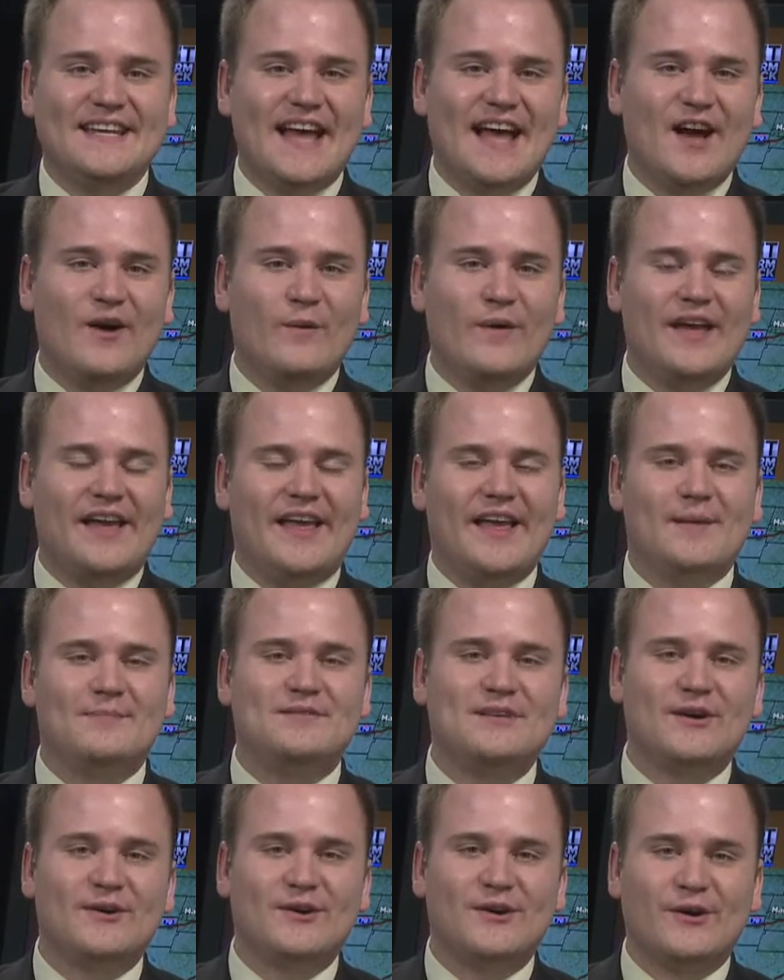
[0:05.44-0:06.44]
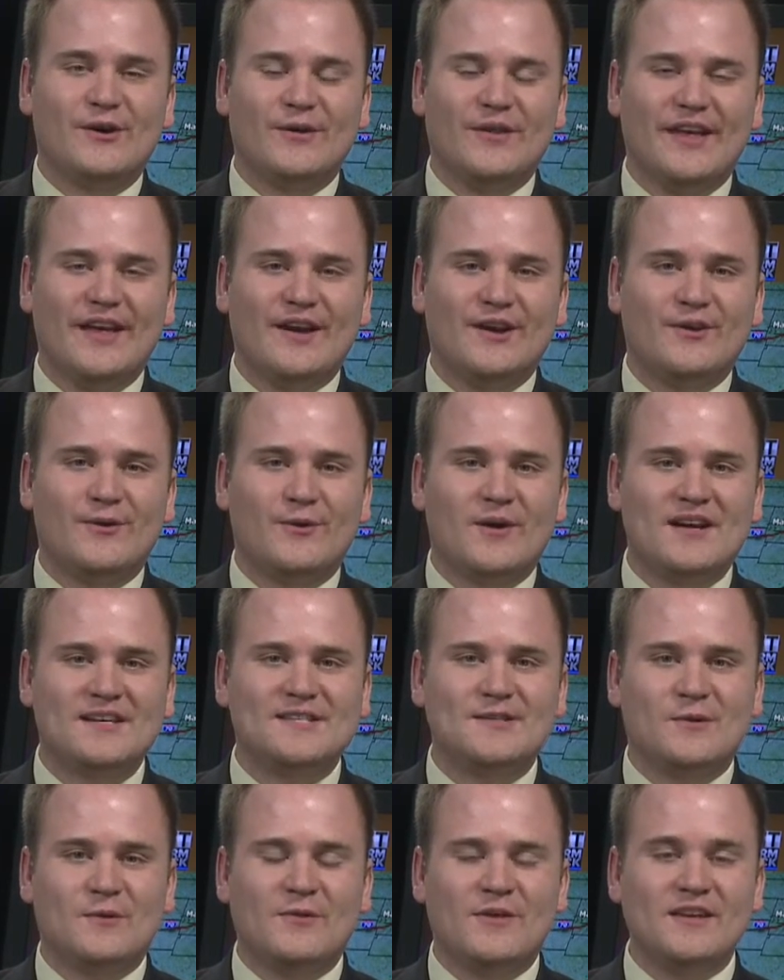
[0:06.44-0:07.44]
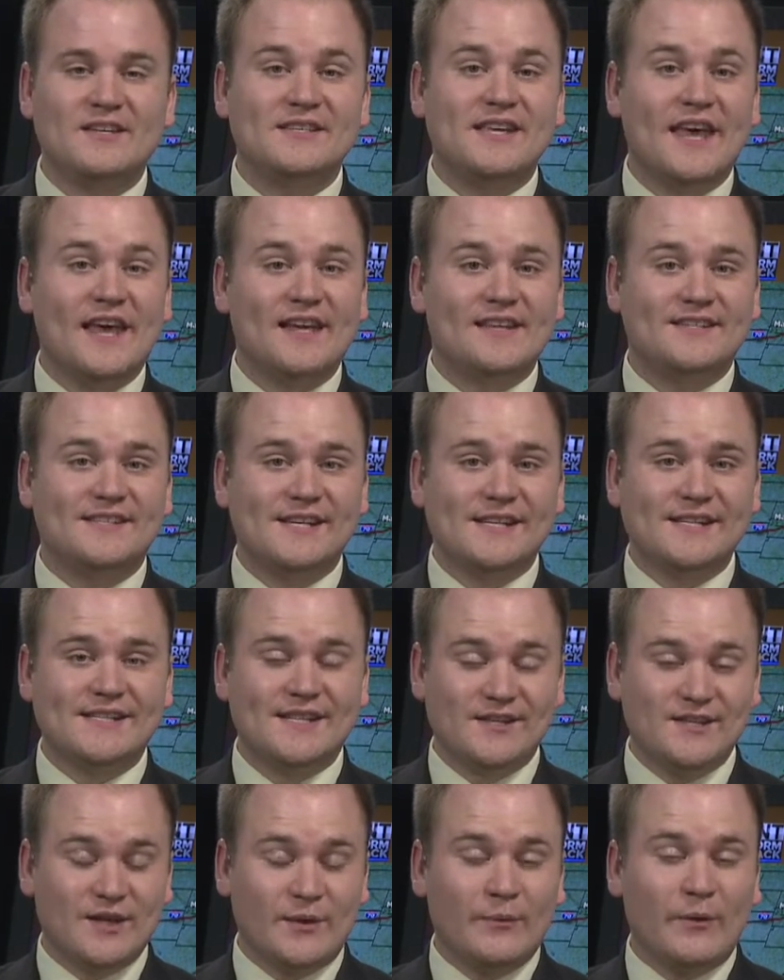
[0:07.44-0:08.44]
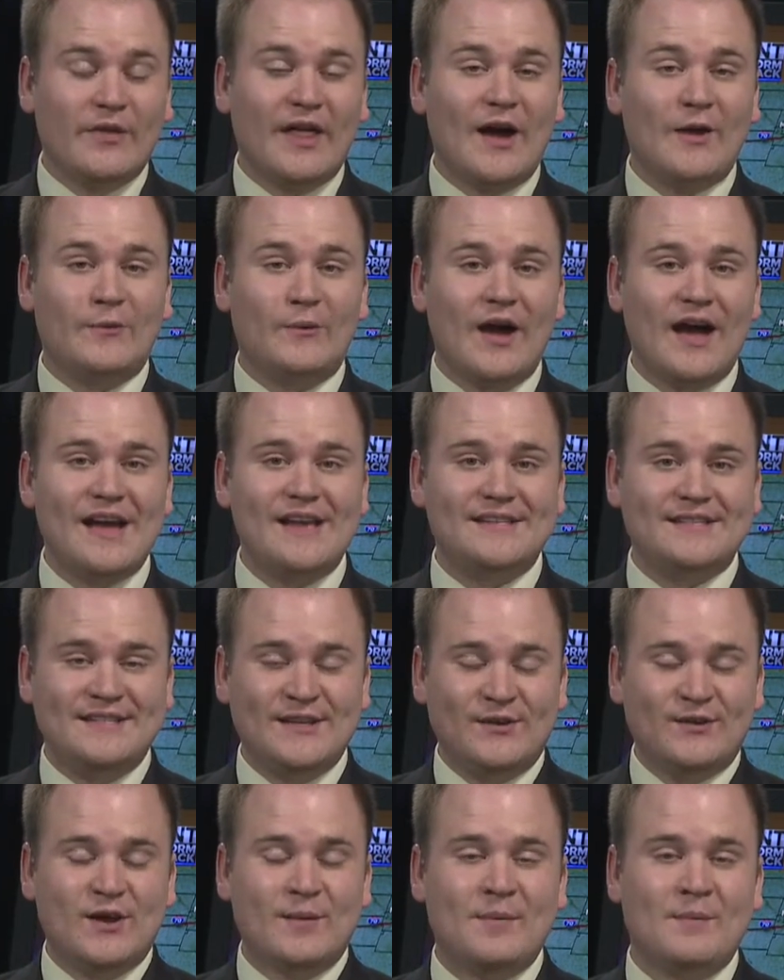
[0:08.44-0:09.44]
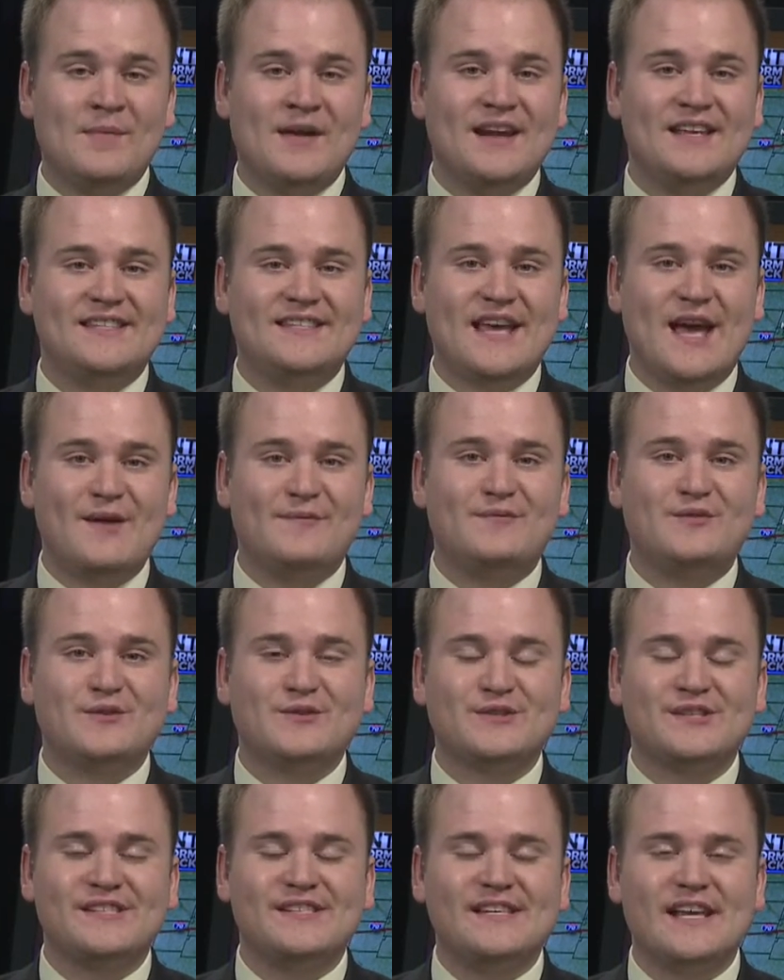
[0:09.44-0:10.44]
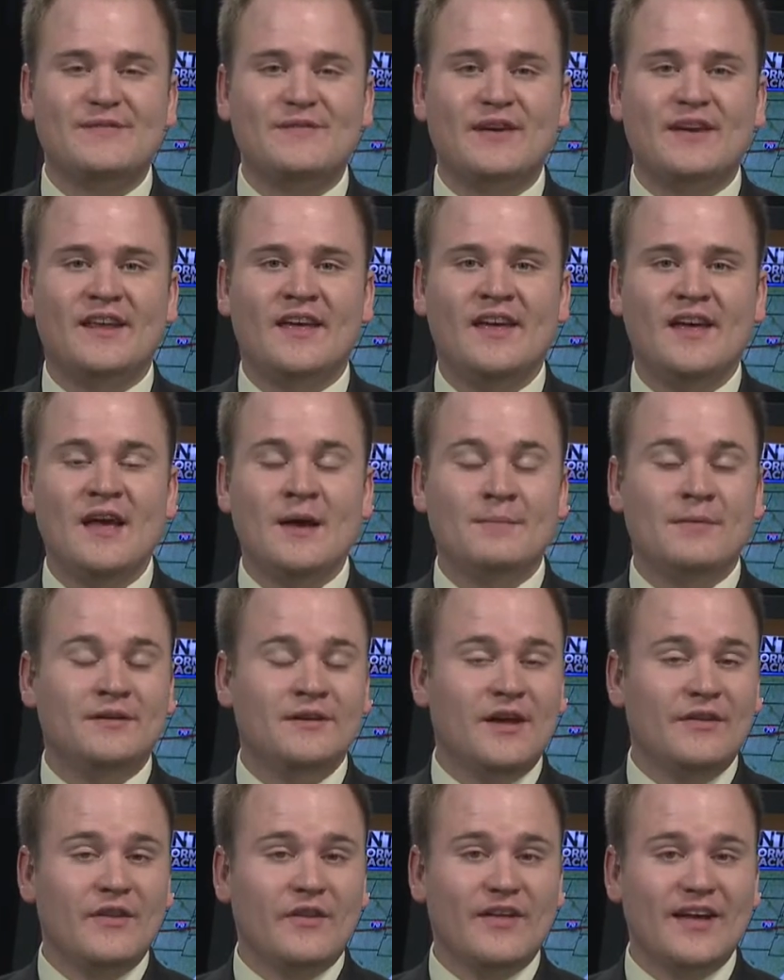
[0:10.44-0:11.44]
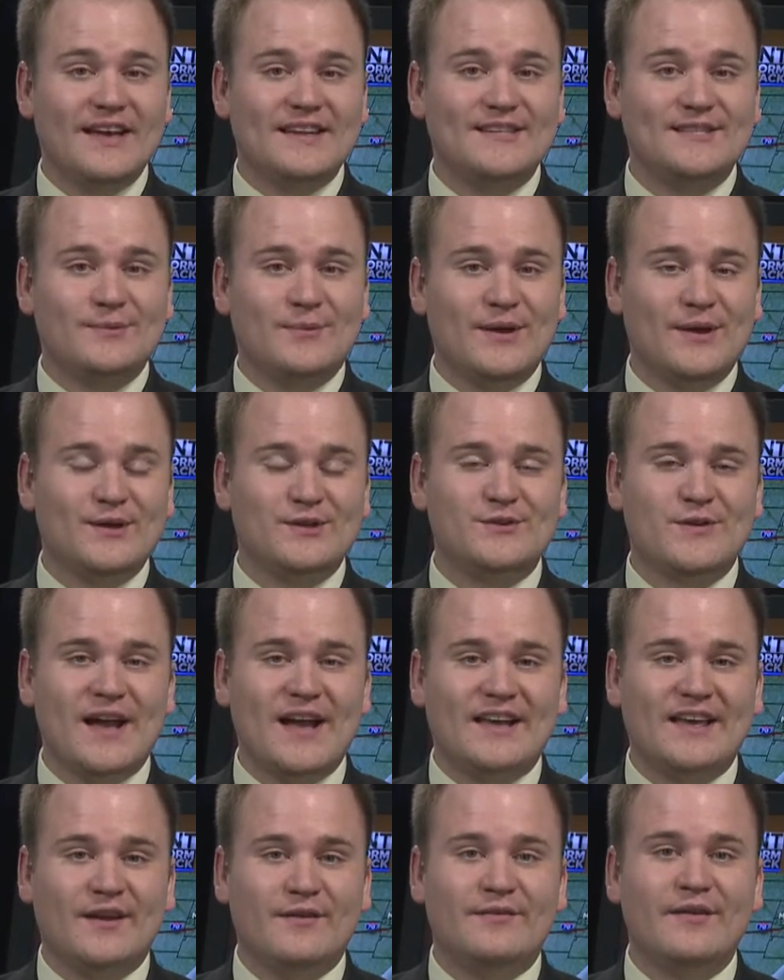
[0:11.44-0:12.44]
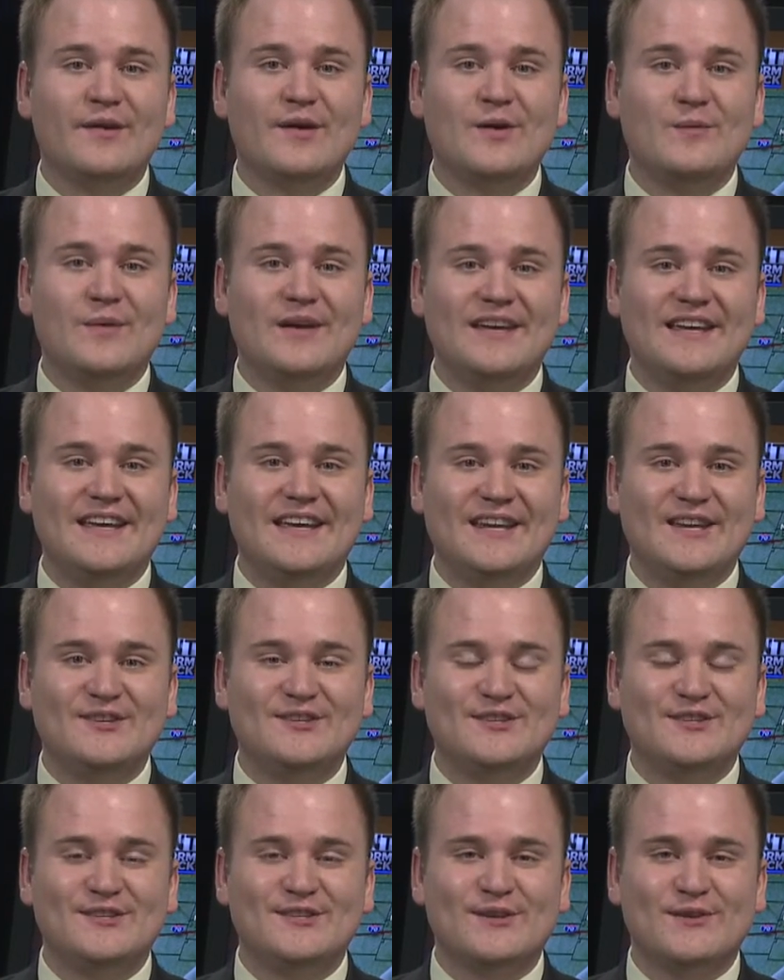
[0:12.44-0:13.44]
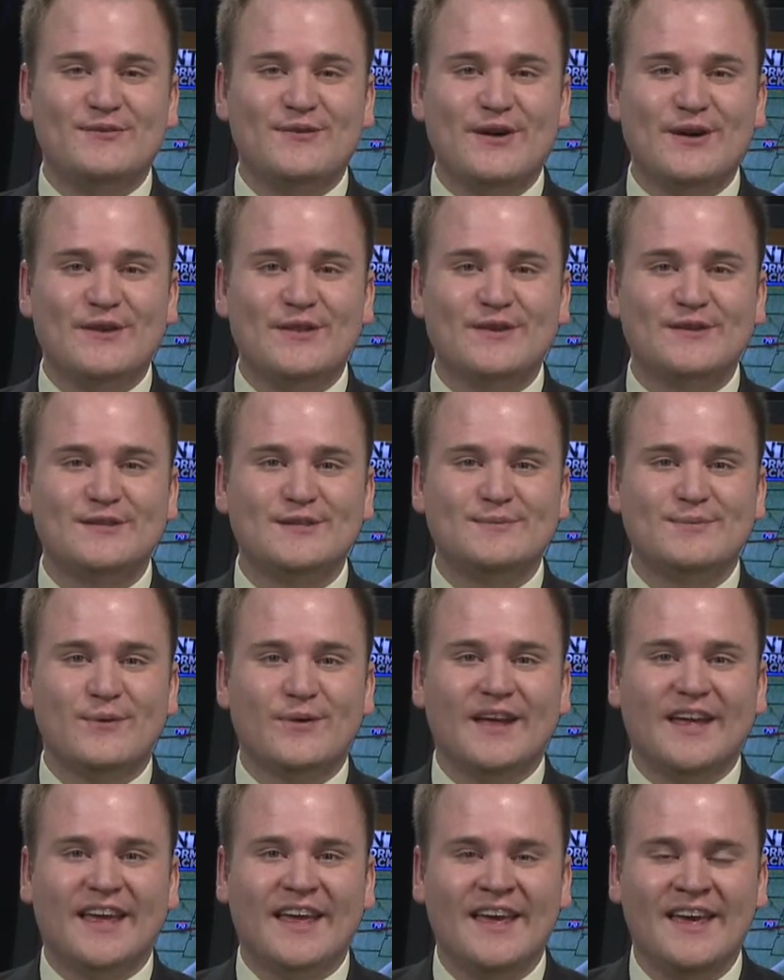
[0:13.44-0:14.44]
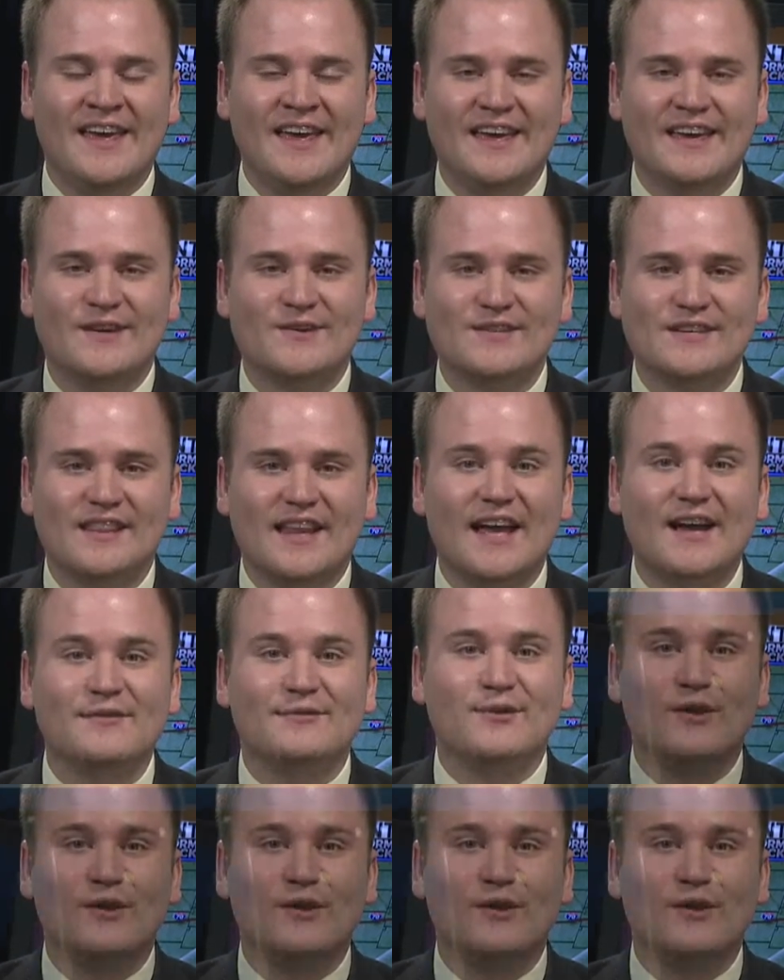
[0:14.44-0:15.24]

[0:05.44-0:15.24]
now, waking up dark and early across northeast Kansas. The sun will not rise until a couple minutes after 7, but nonetheless, we are tracking very windy conditions so far this morning. Here's a live